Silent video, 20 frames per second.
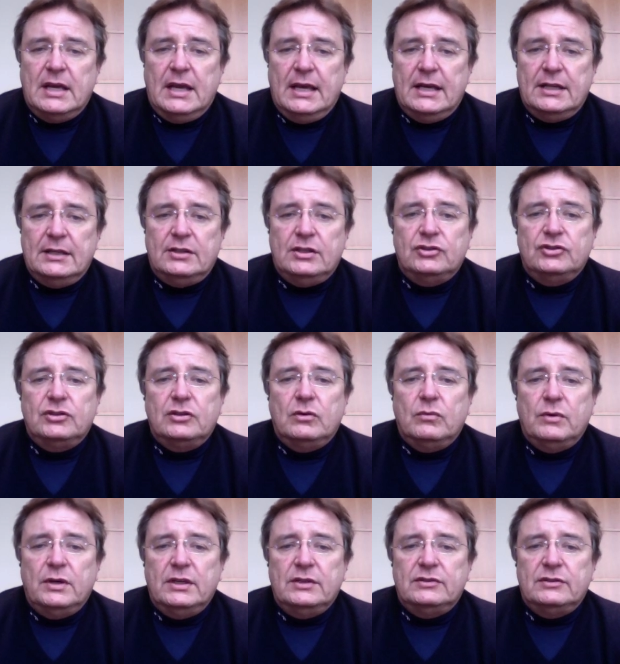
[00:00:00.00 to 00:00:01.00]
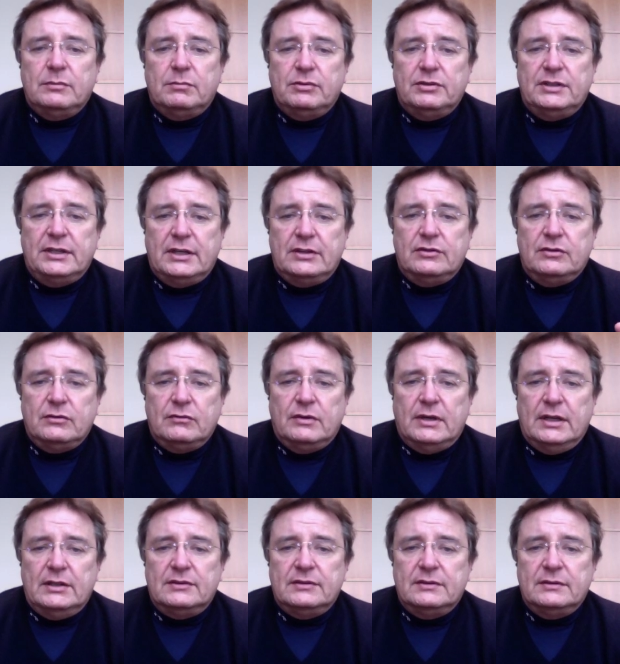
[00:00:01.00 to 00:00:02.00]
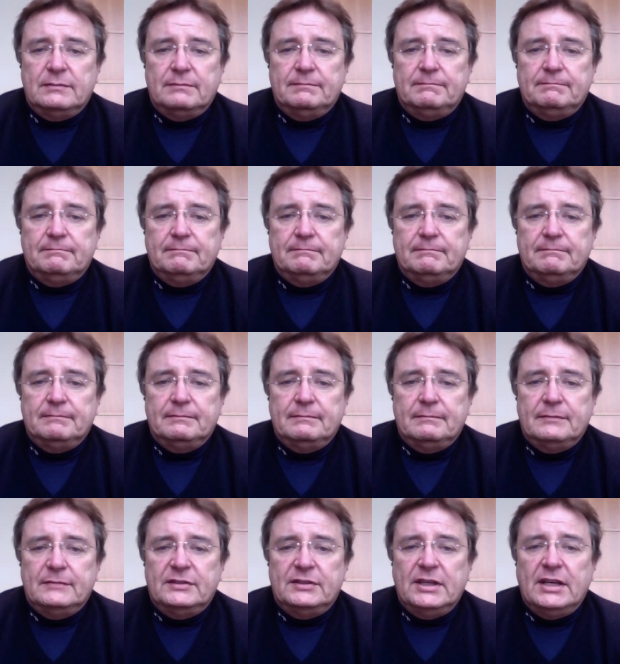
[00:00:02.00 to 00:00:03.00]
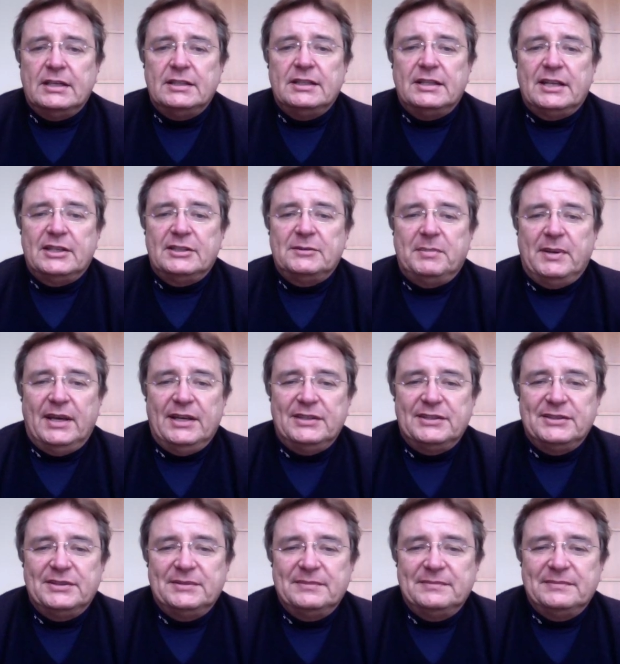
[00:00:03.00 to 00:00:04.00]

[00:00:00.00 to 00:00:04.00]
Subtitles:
and additional ways to protect your rights. See you on the next page.